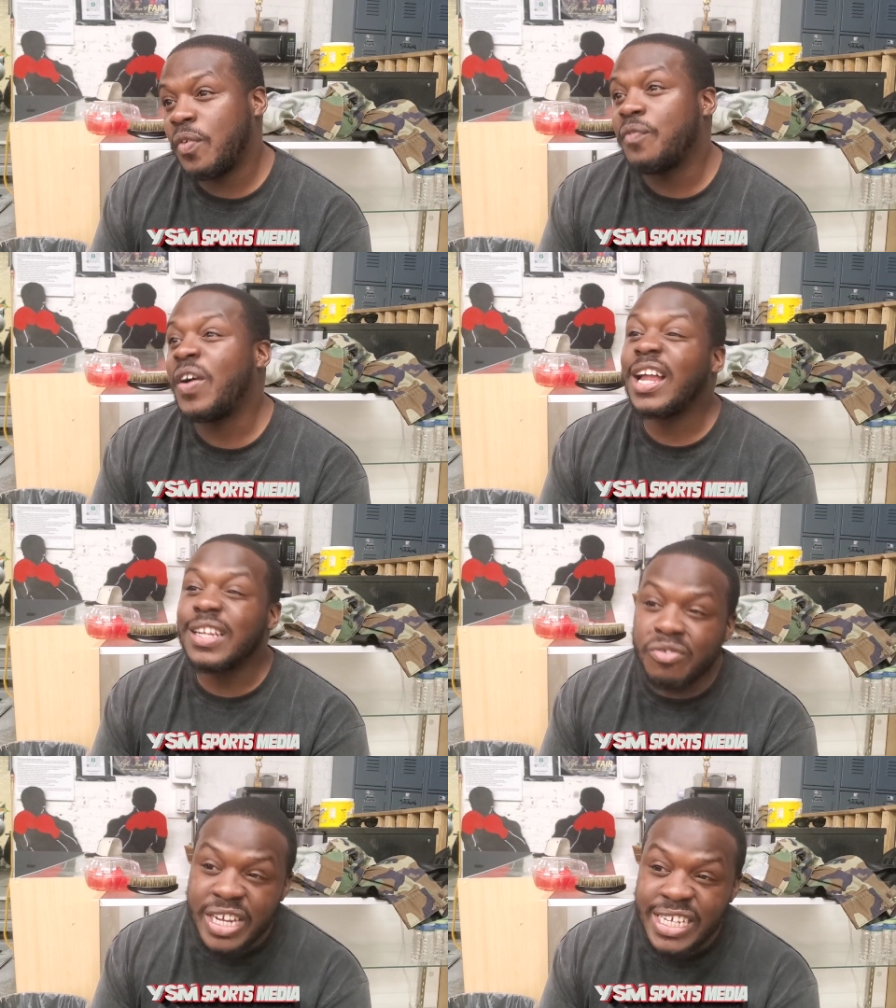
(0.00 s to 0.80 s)

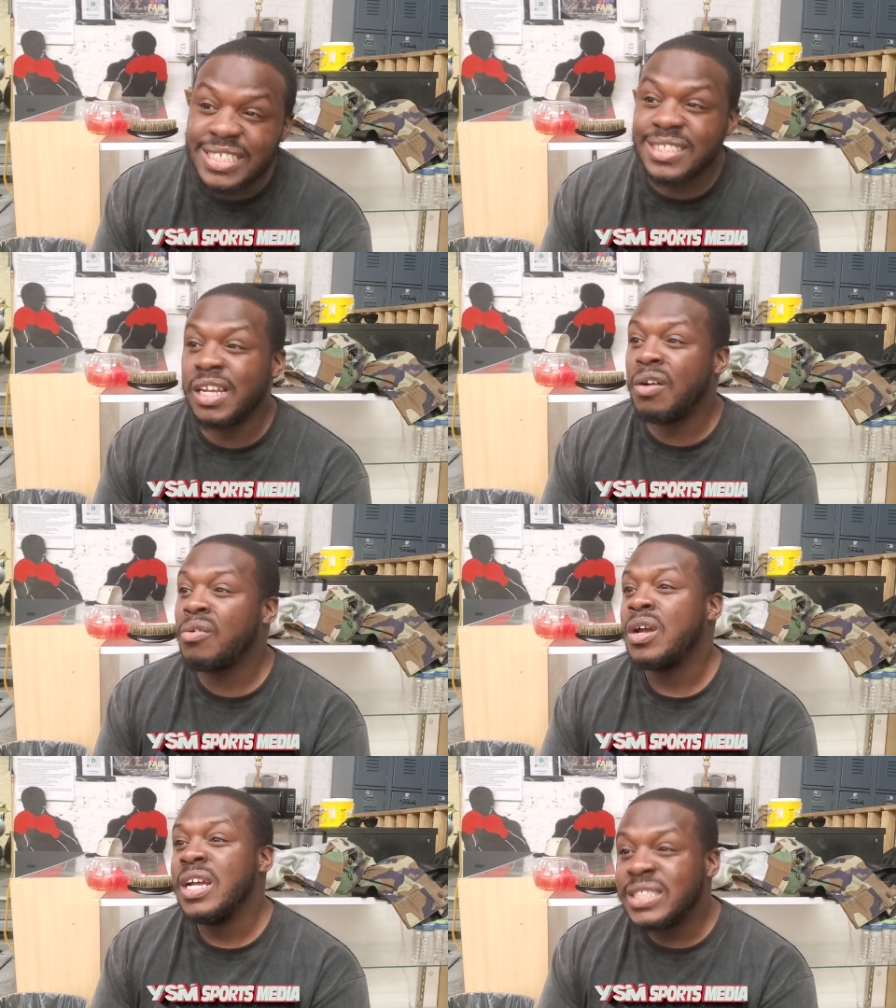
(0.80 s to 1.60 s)
valid reasons,
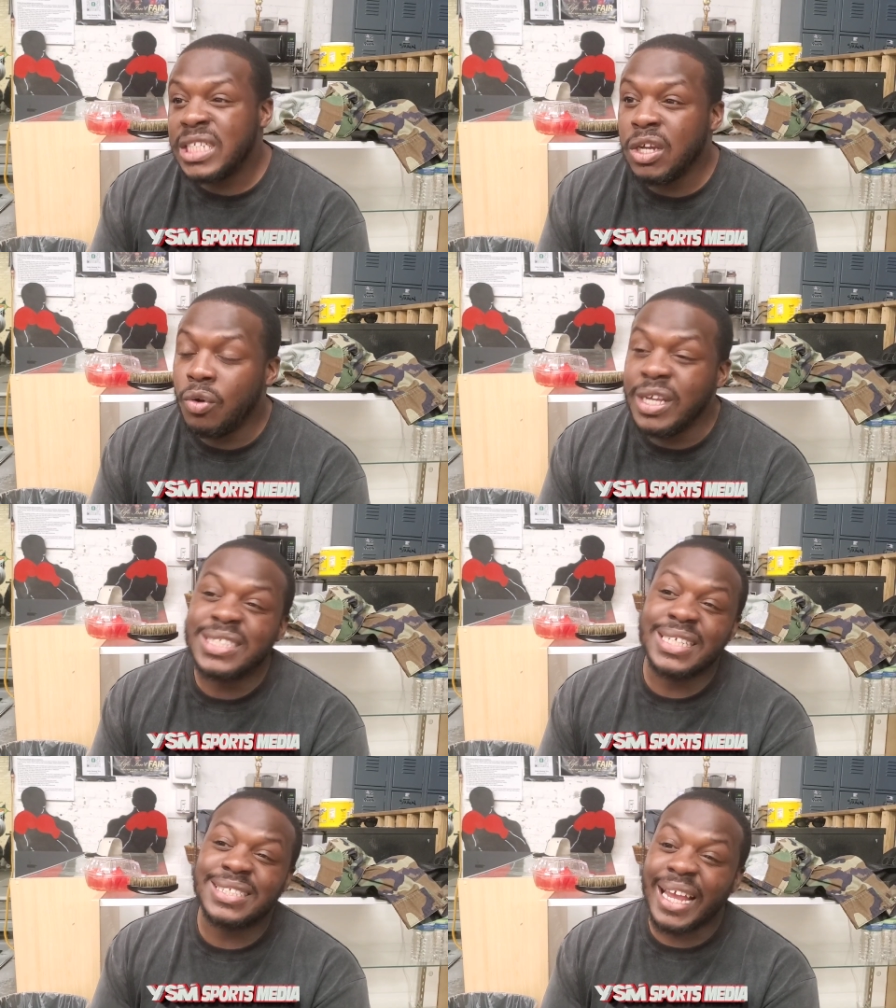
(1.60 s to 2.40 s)
though. T.O.
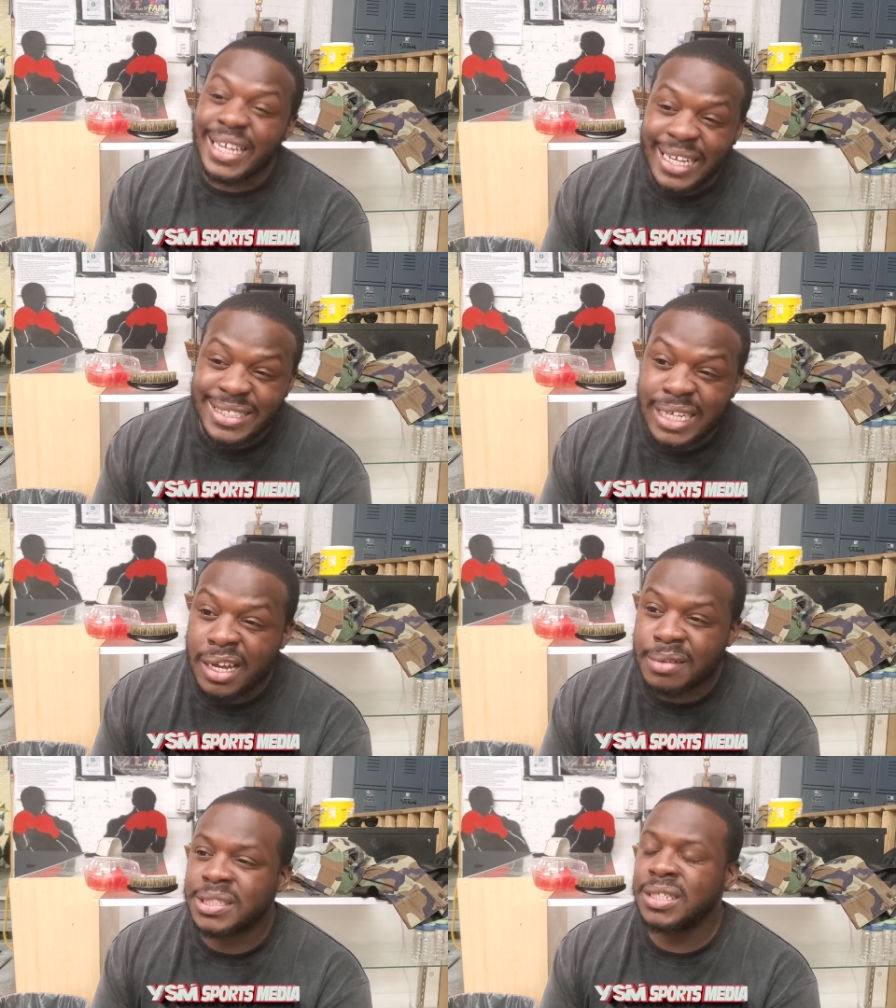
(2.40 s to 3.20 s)
is exciting at
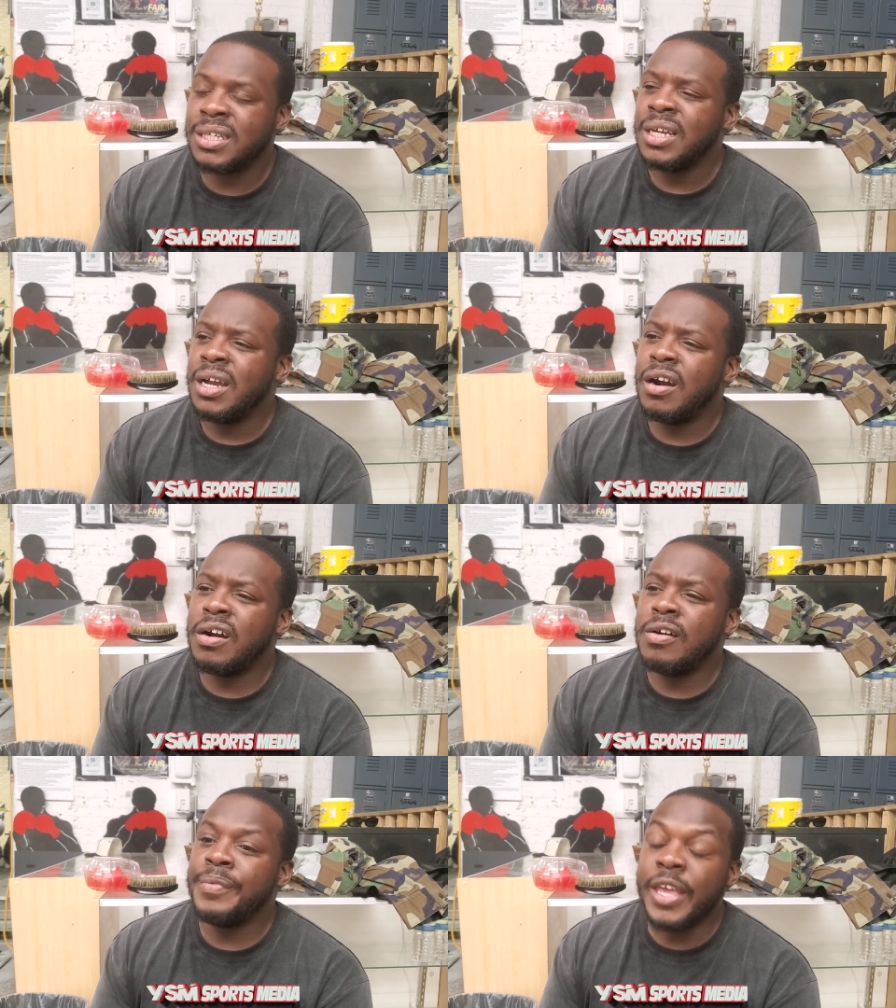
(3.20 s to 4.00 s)
times.
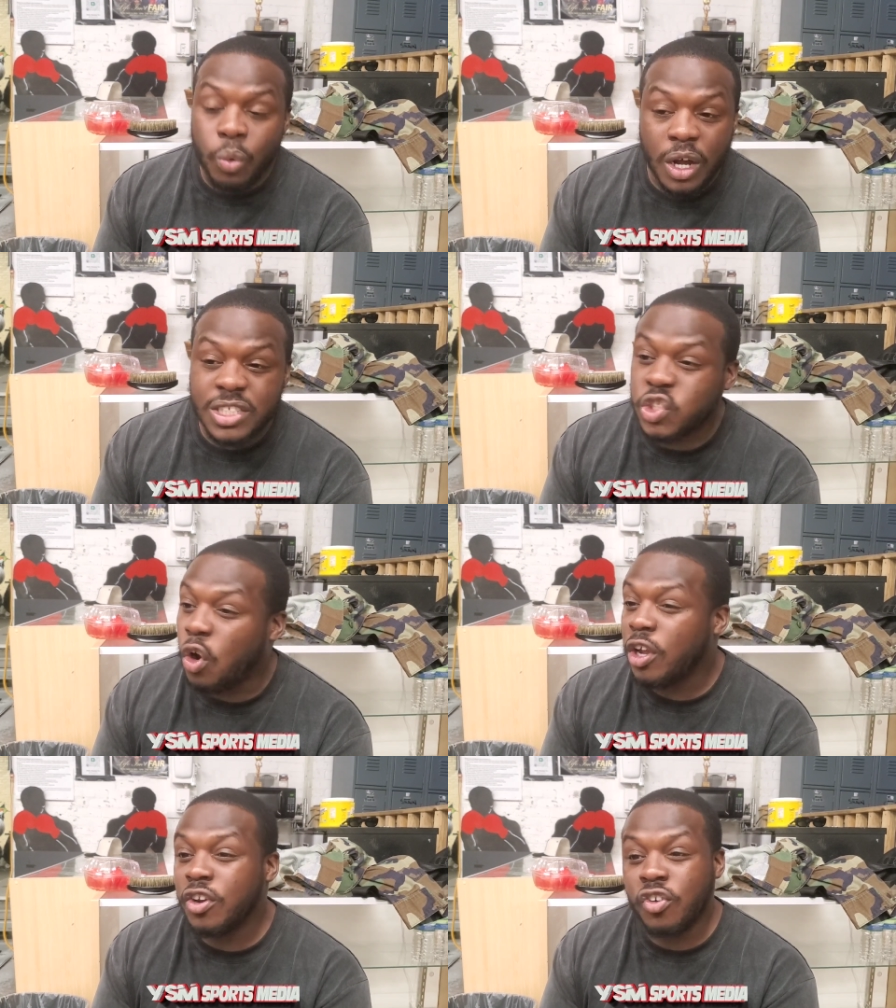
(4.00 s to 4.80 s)
He was talking